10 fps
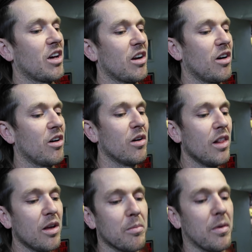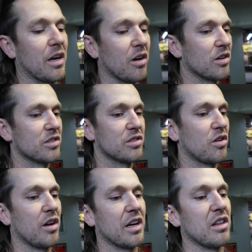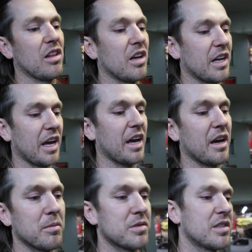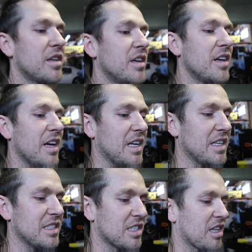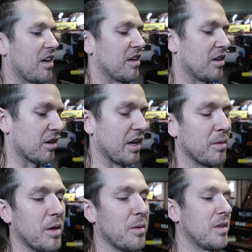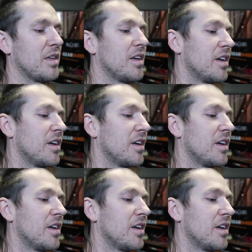thought, oh, my car's drawing a lot of amps, and I just thought, okay, maybe